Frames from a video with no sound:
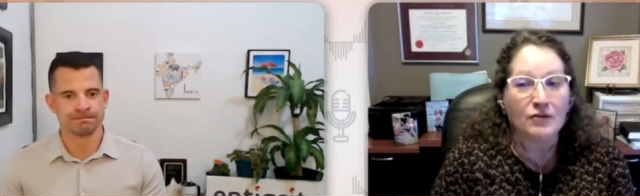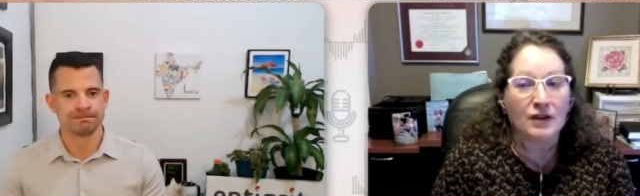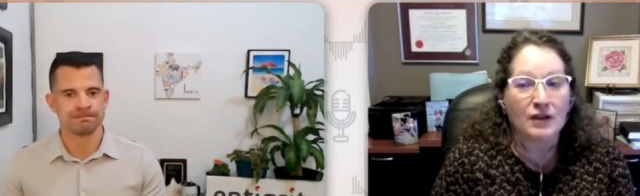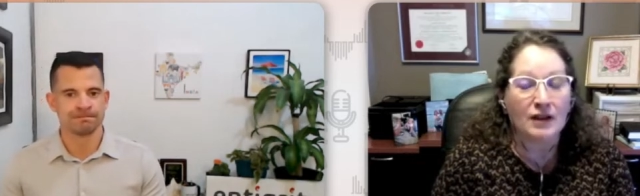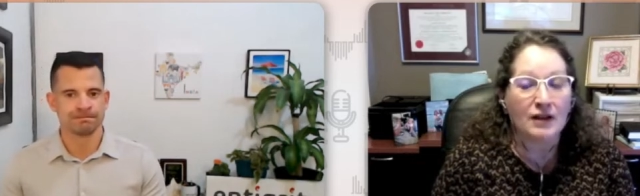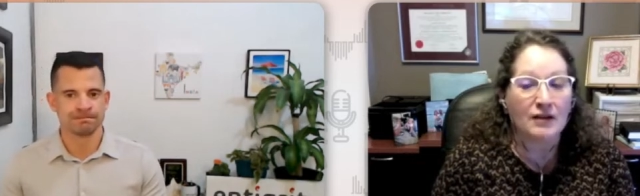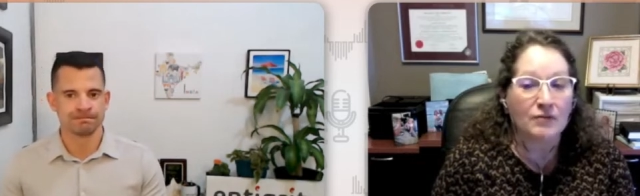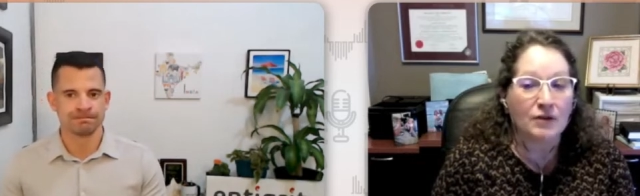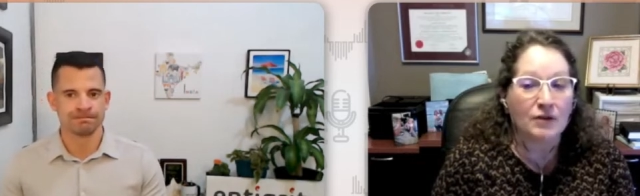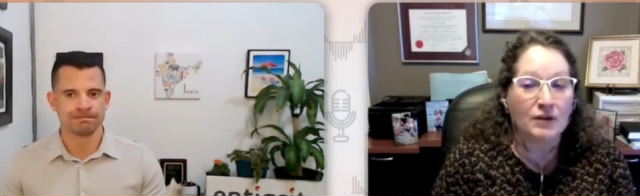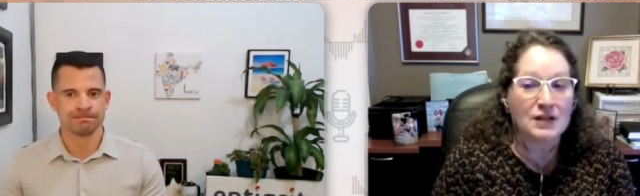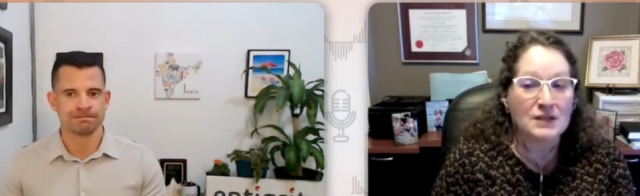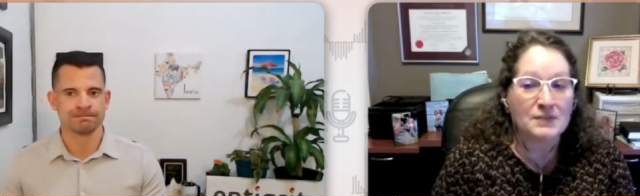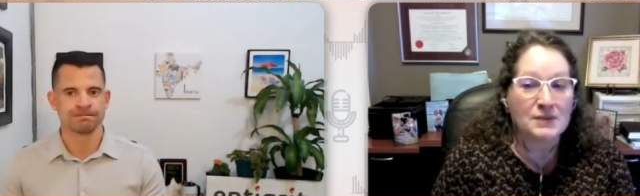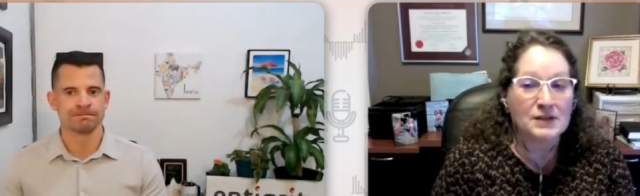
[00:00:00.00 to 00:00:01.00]
Speaker 1: they
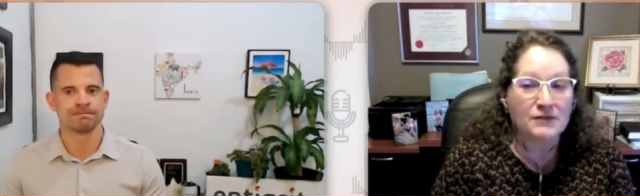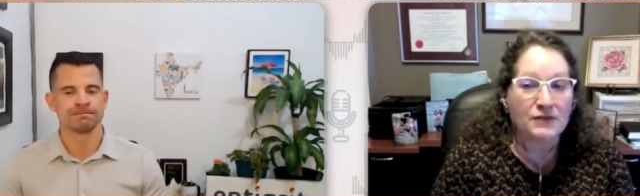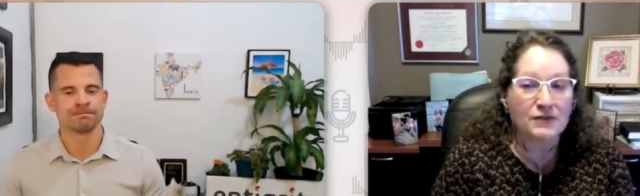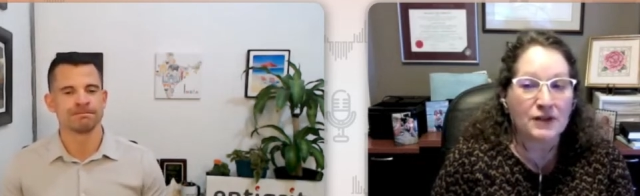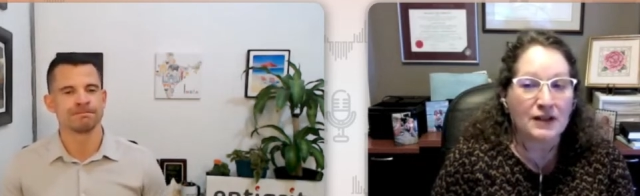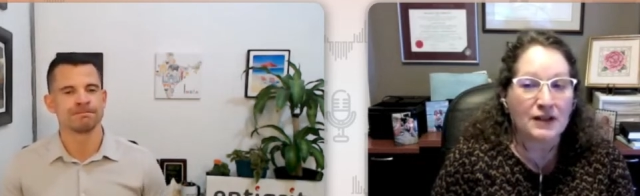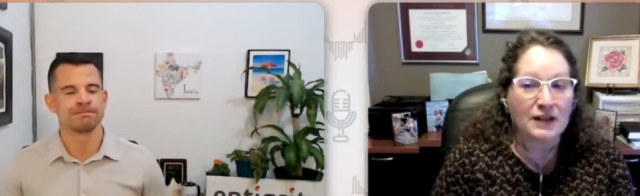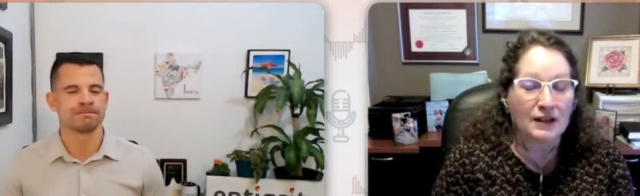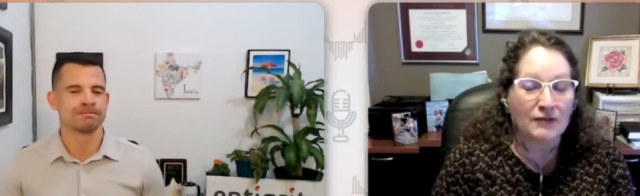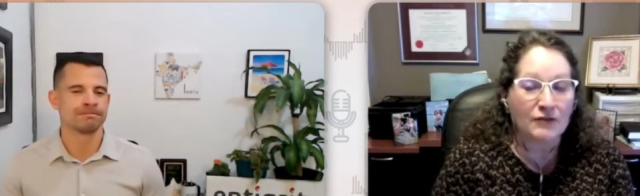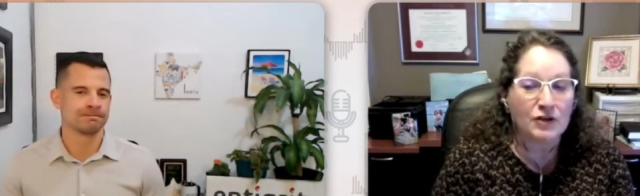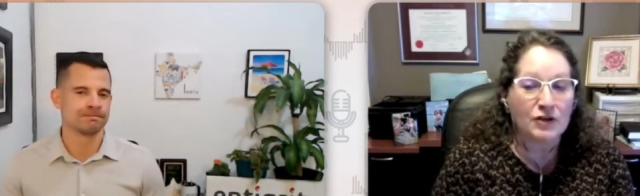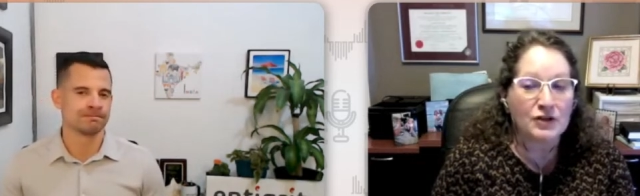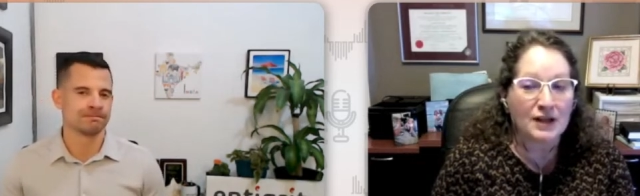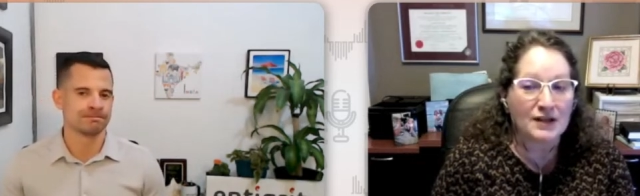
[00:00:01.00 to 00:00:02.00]
really specifically
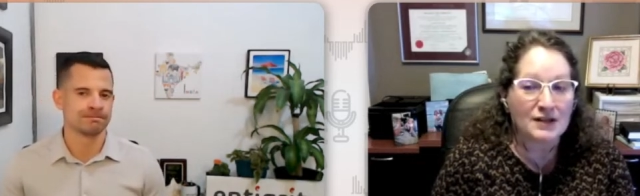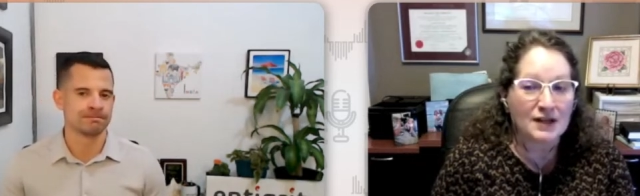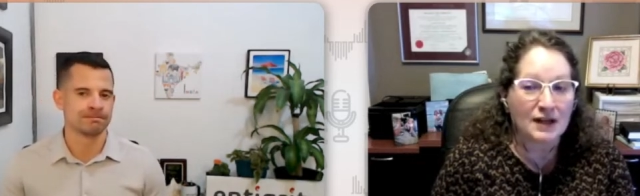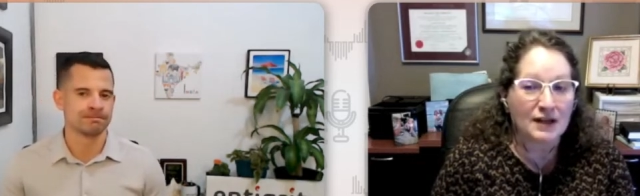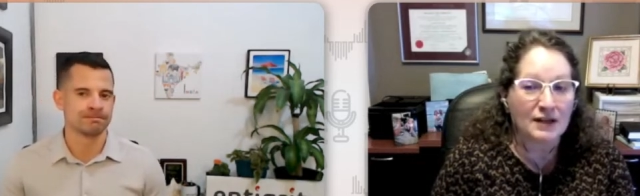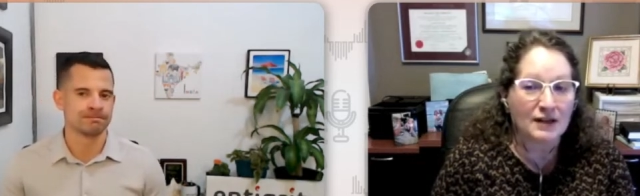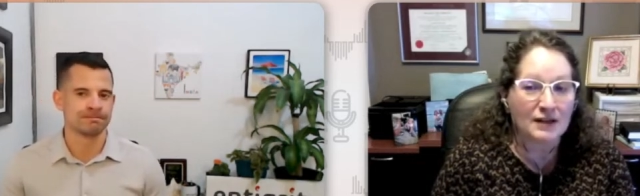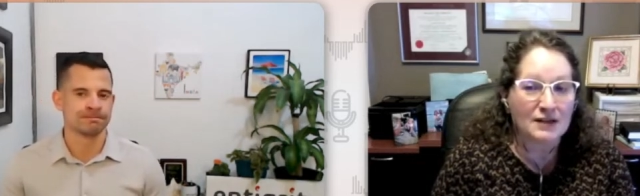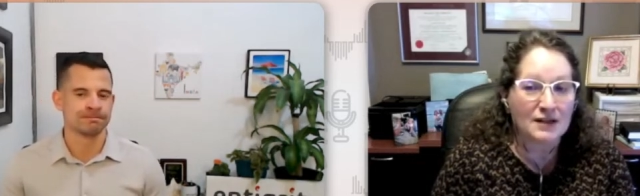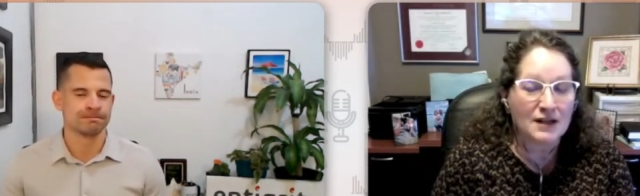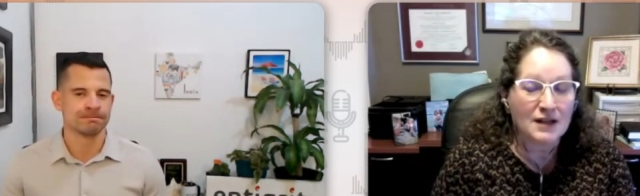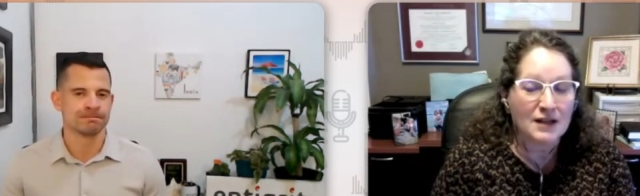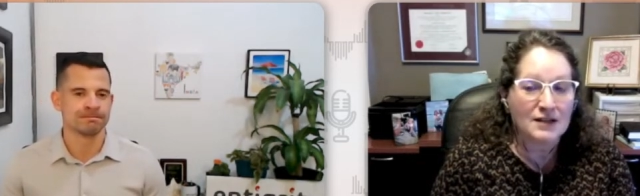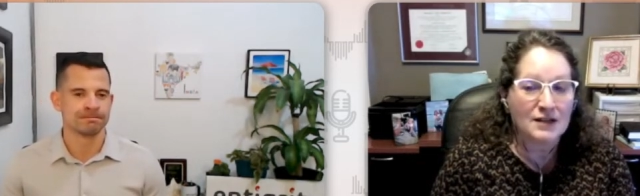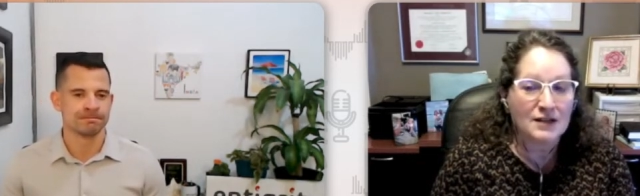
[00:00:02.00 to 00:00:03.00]
leverage that talent
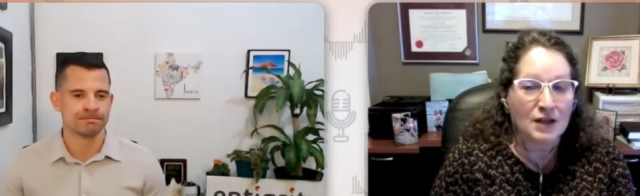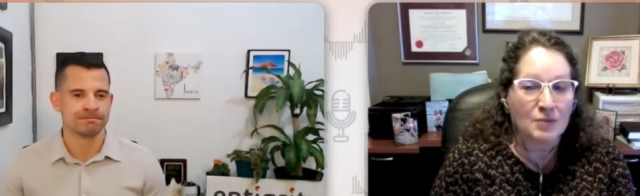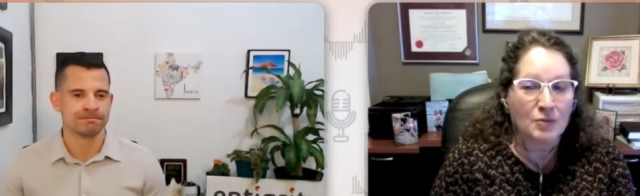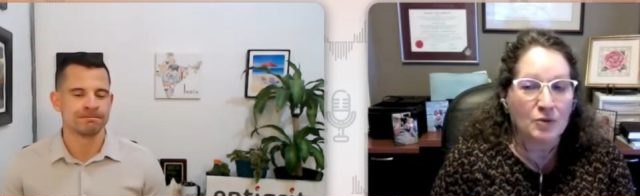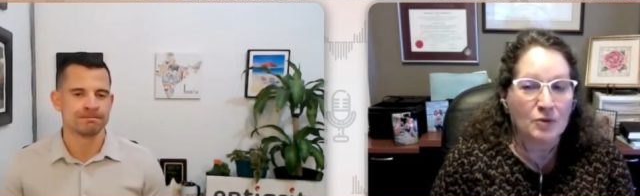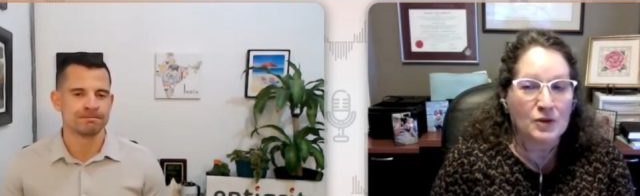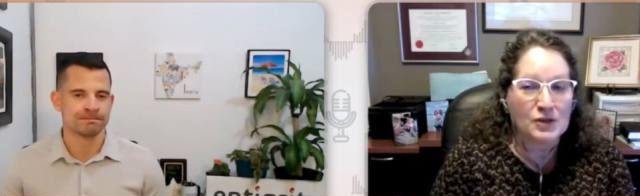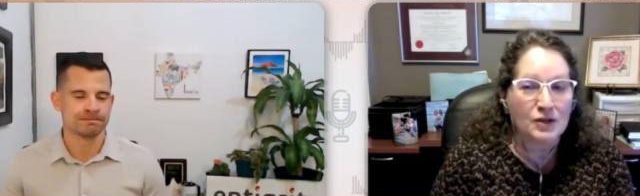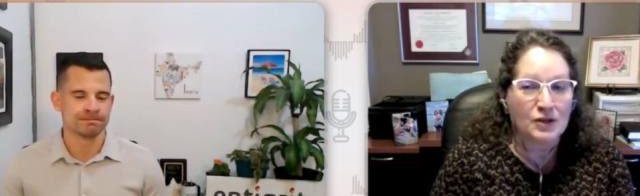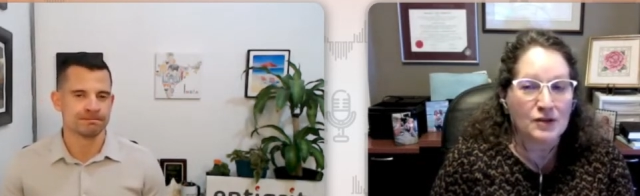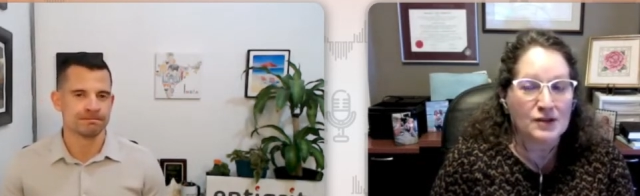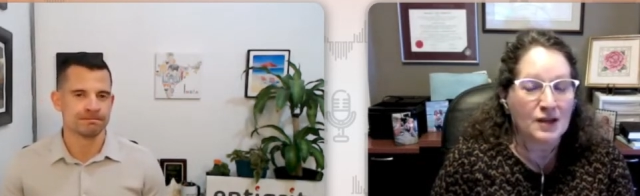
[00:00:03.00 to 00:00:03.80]
to get more results.